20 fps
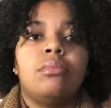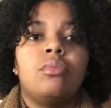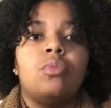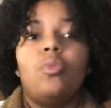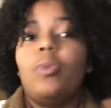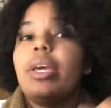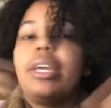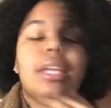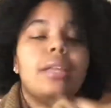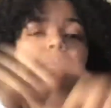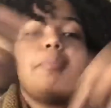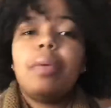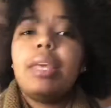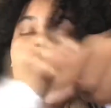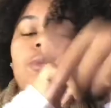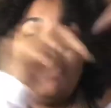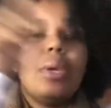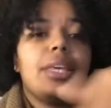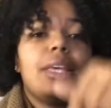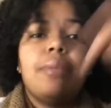We can be
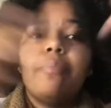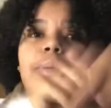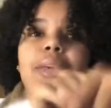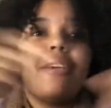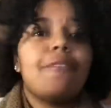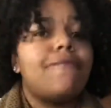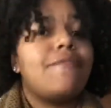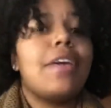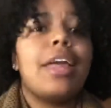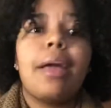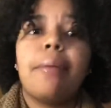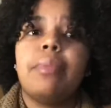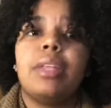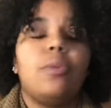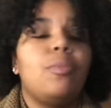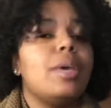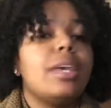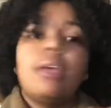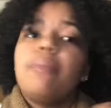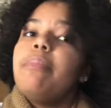a family.
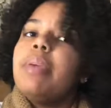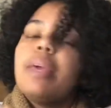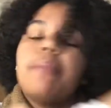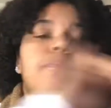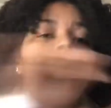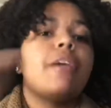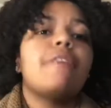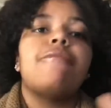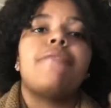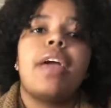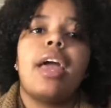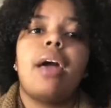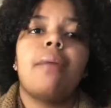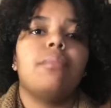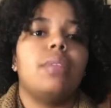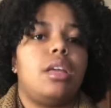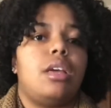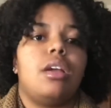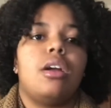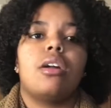We can be a big
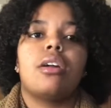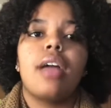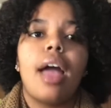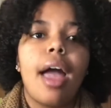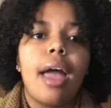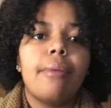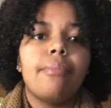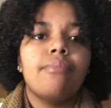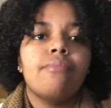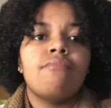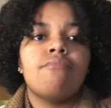family. Okay?